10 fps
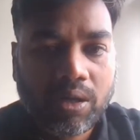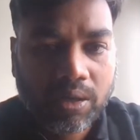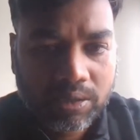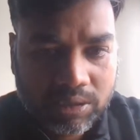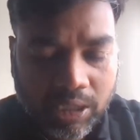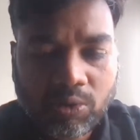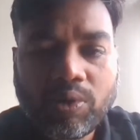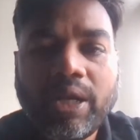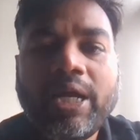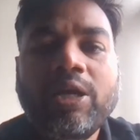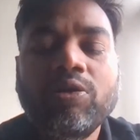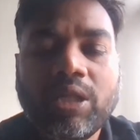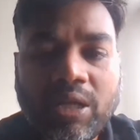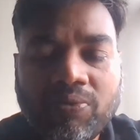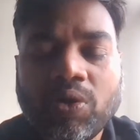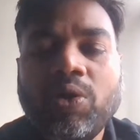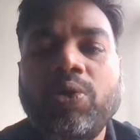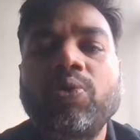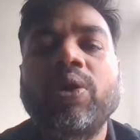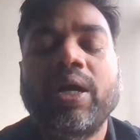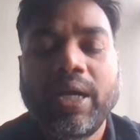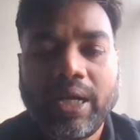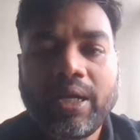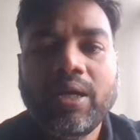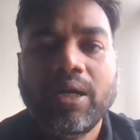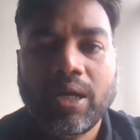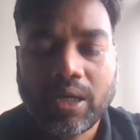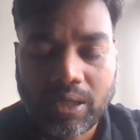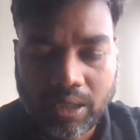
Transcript: circulate, or they want to hire a